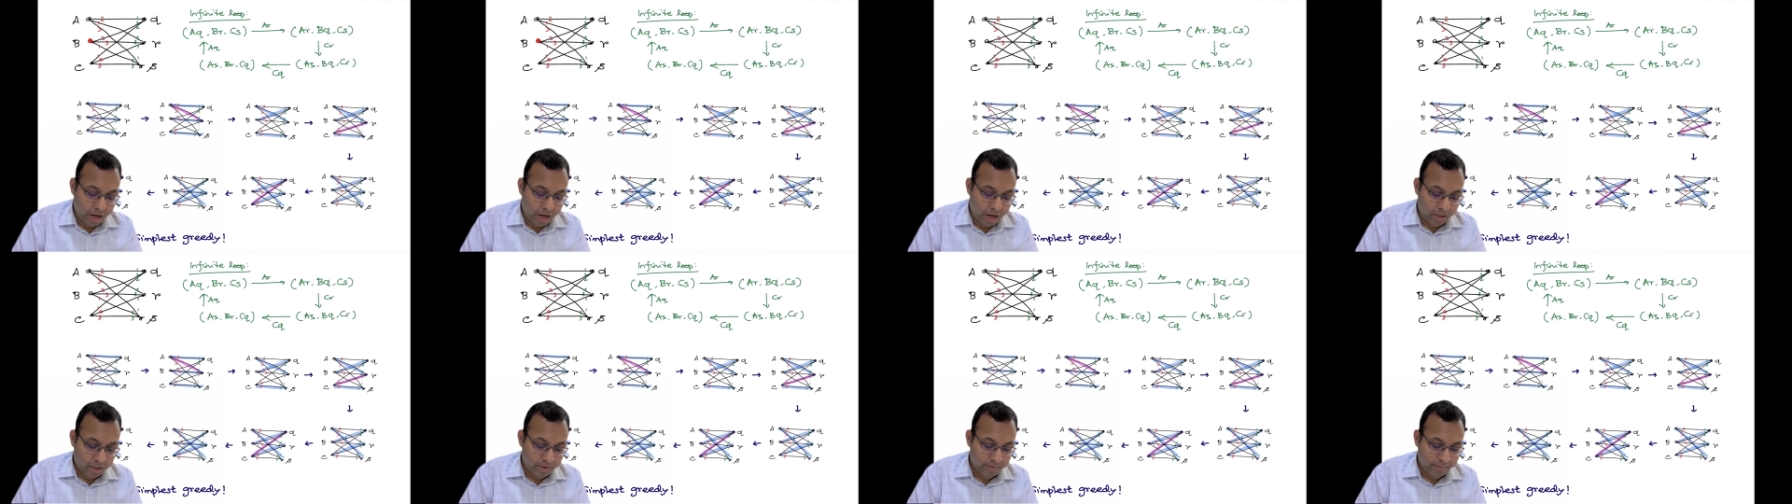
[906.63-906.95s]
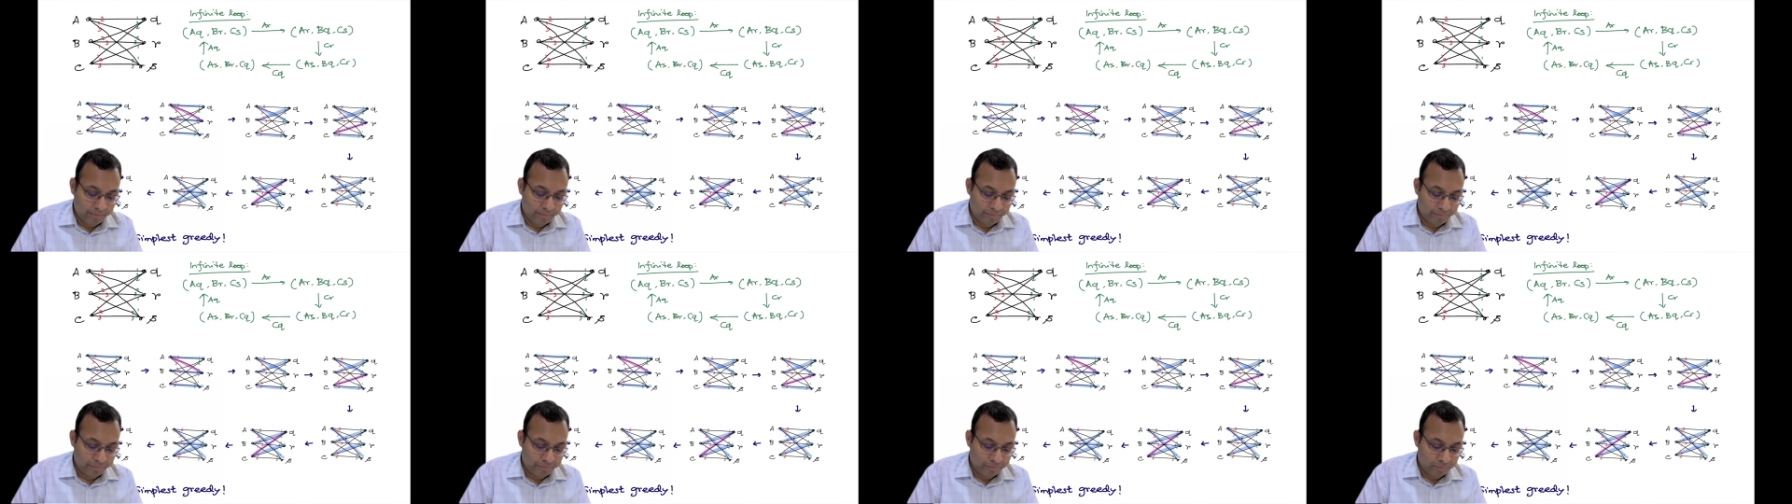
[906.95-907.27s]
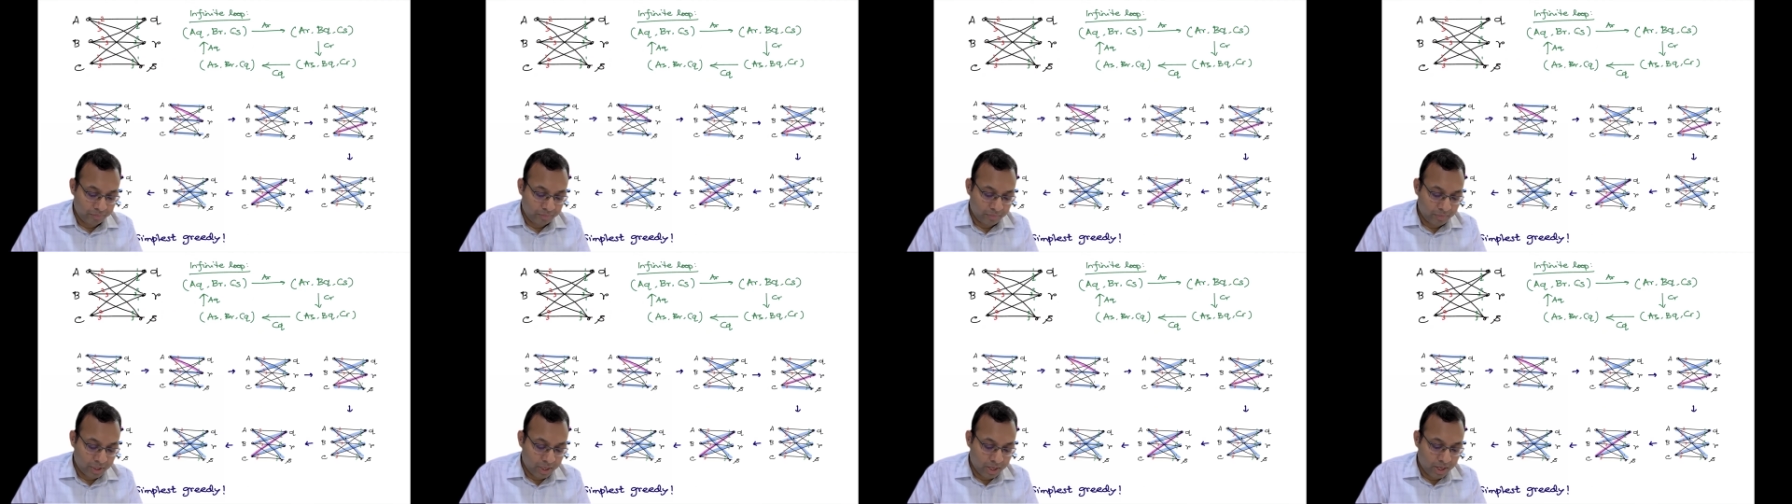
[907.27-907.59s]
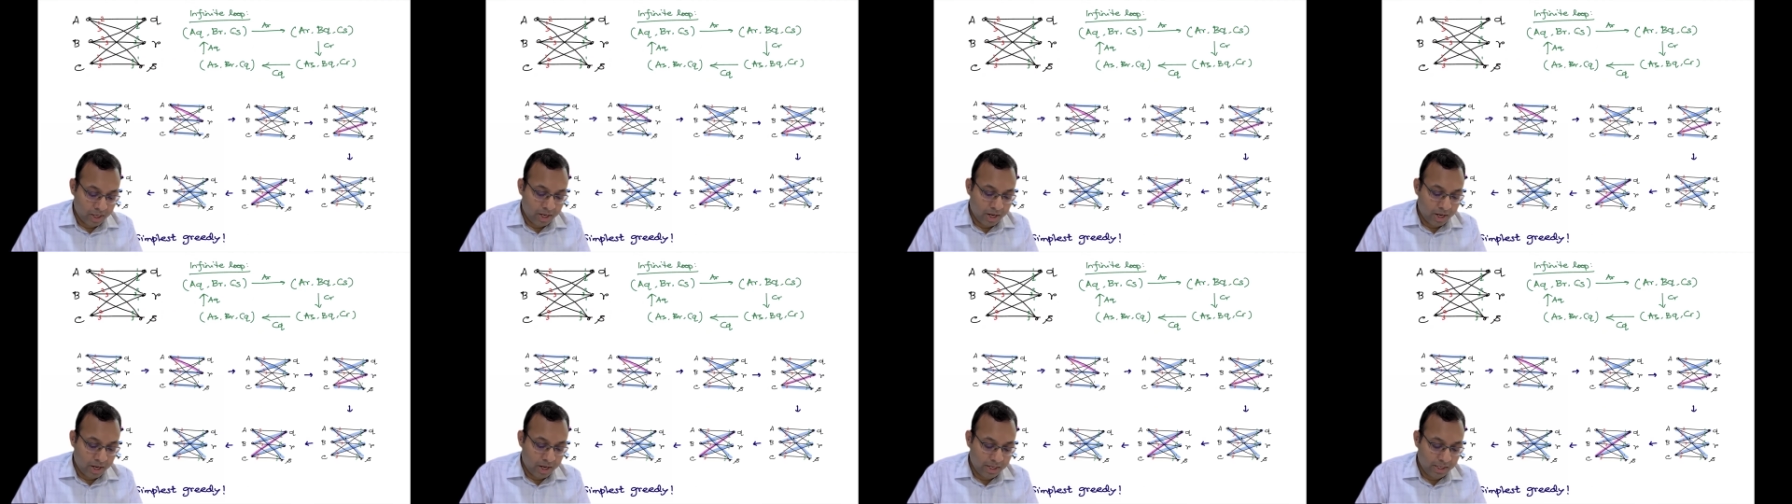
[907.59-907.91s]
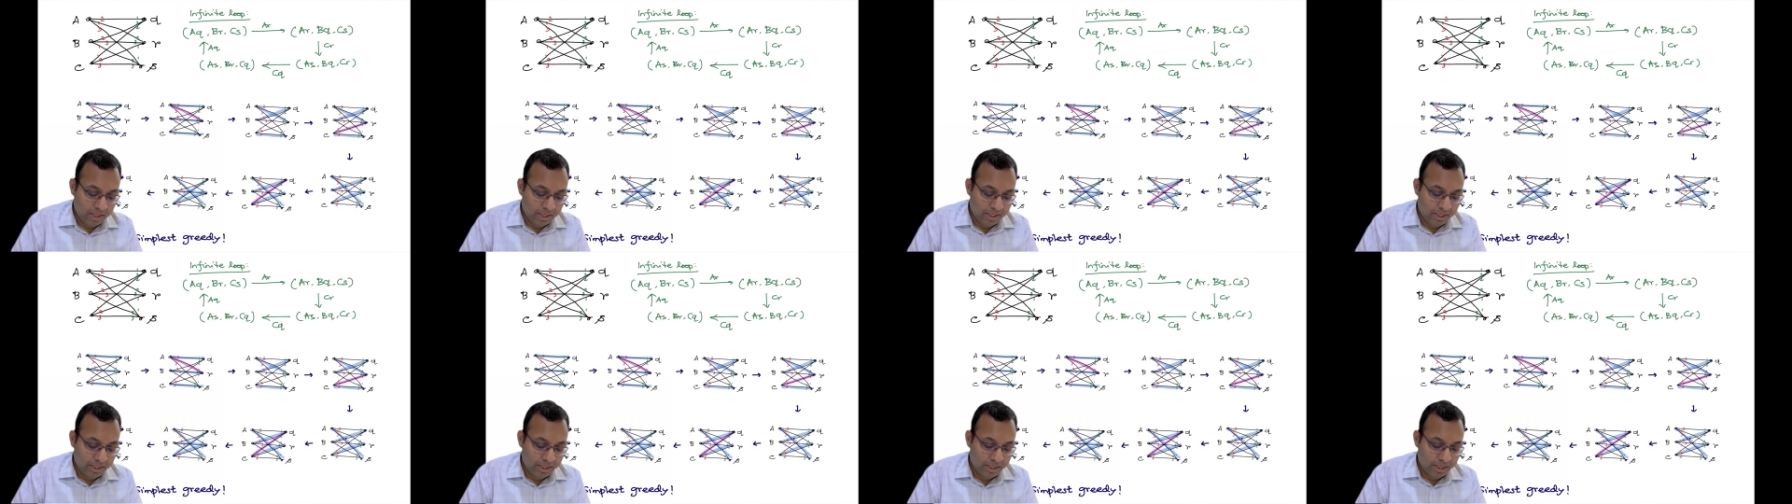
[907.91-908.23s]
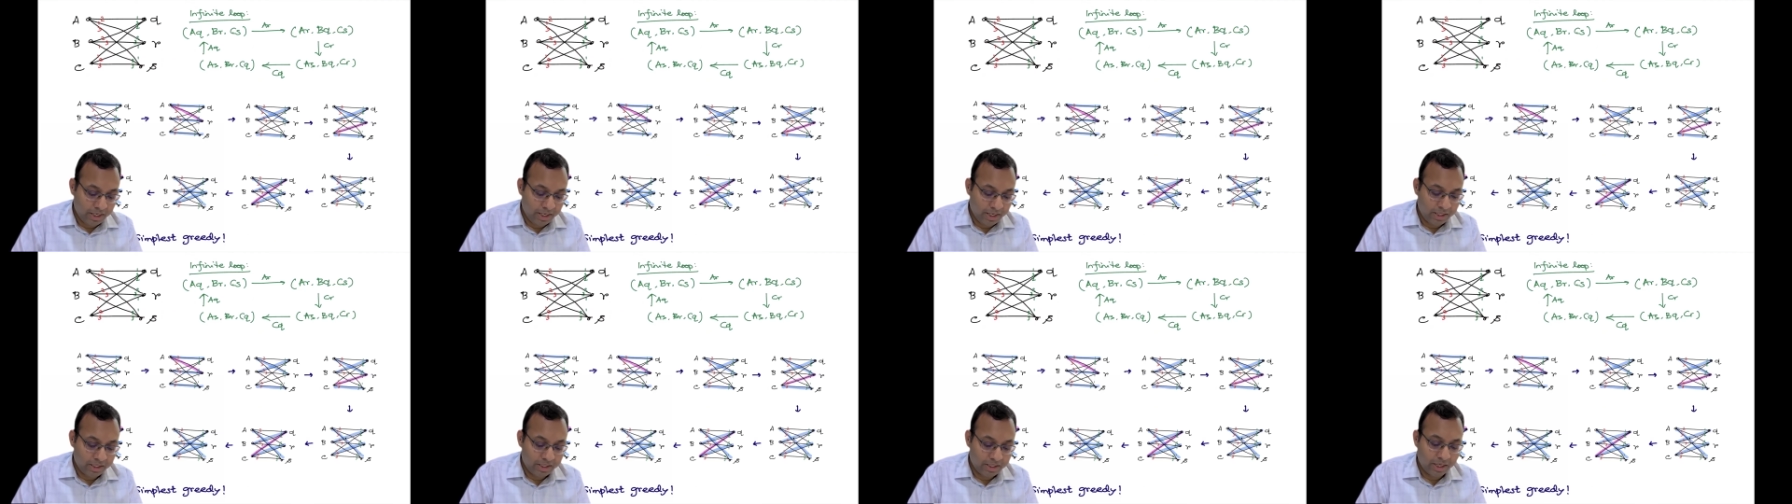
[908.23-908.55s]
R. Currently,
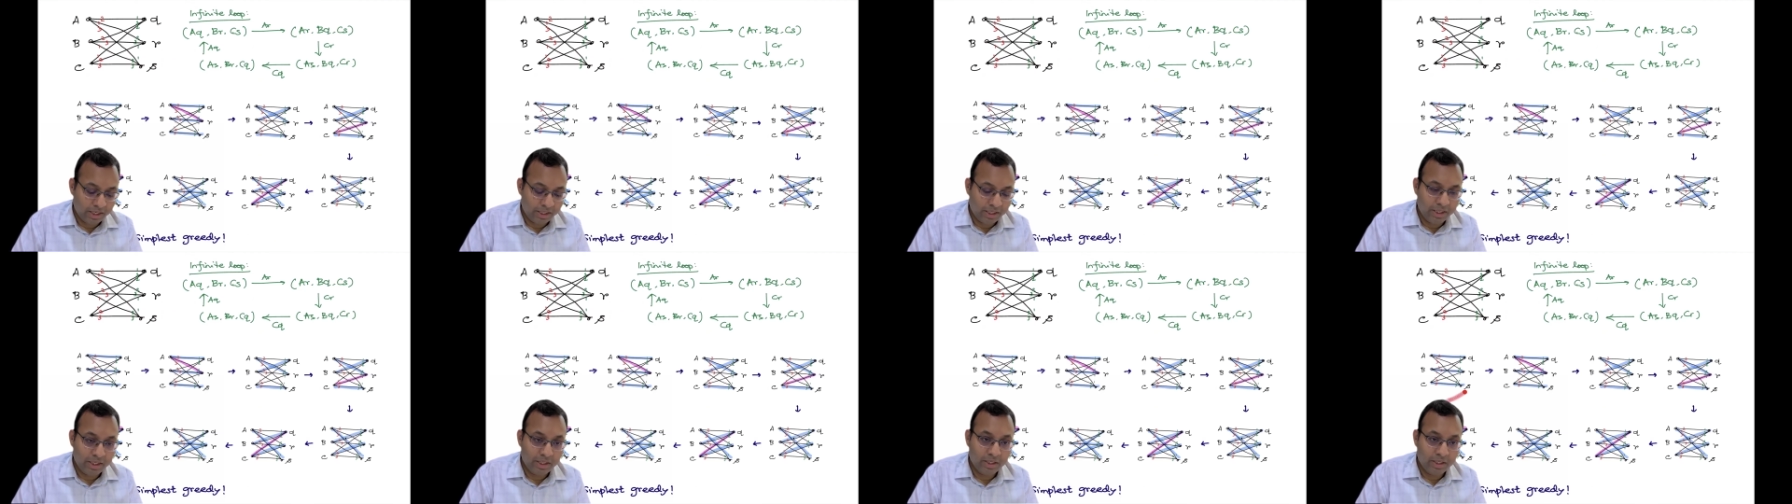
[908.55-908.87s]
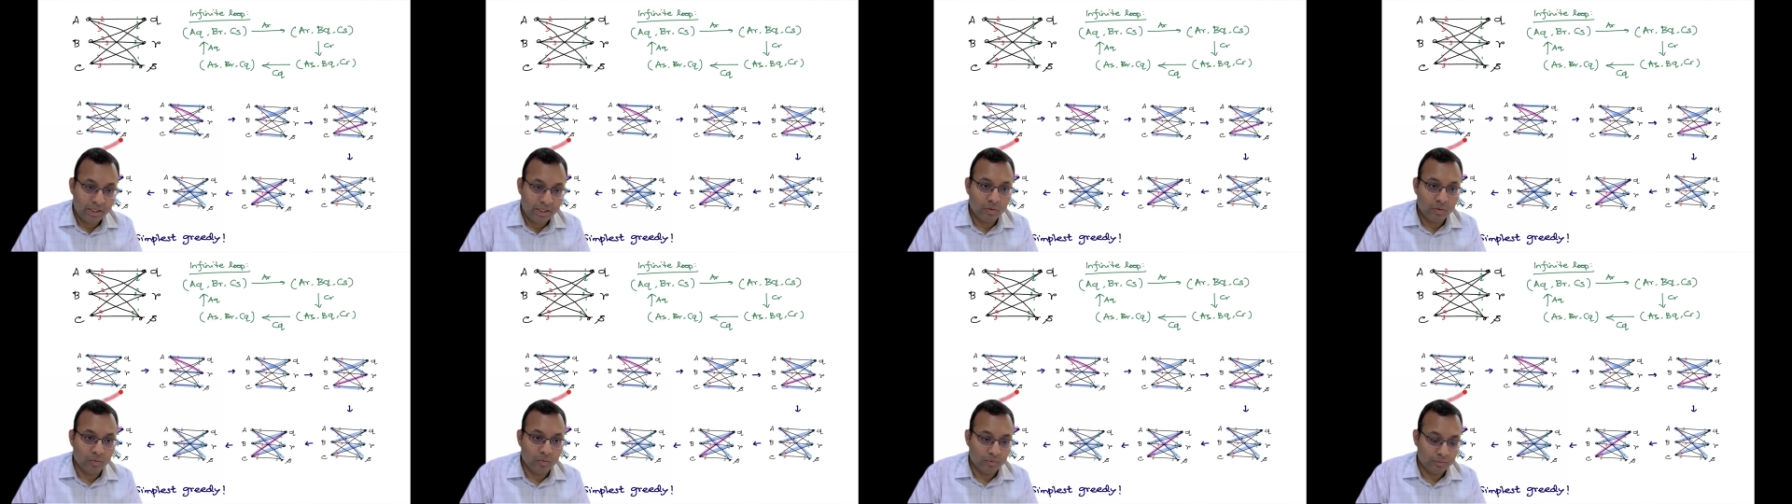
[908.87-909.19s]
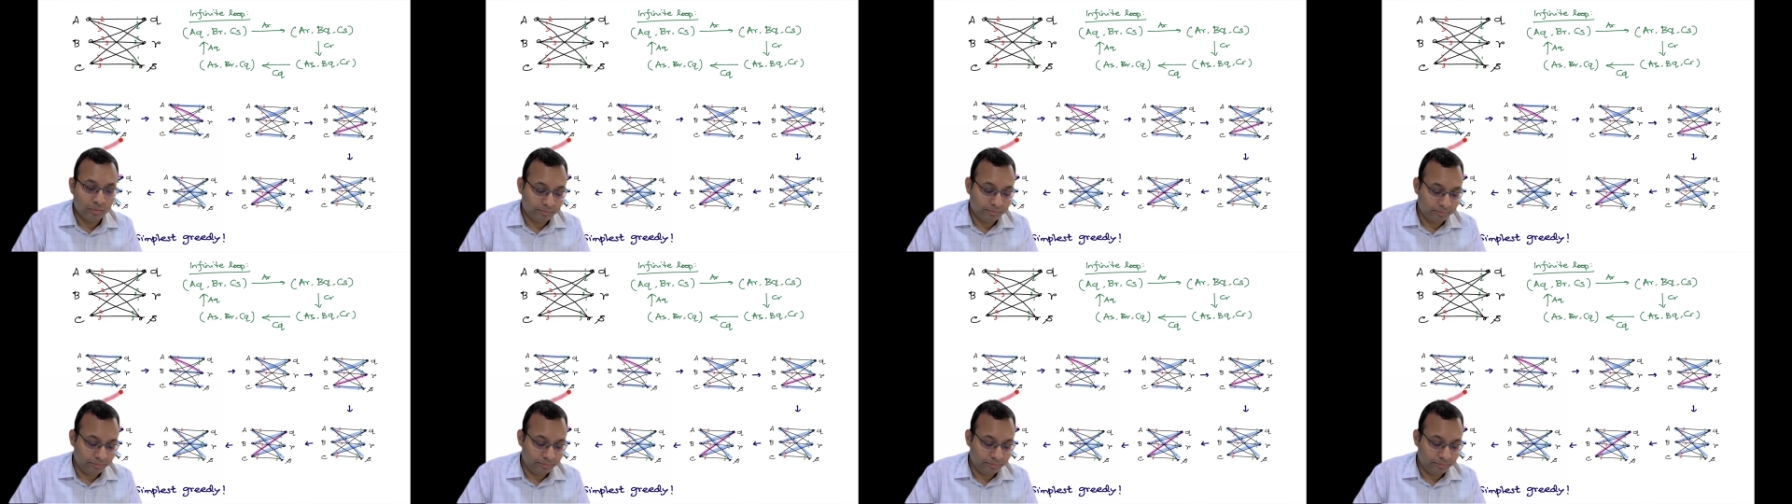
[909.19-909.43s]
A is getting Q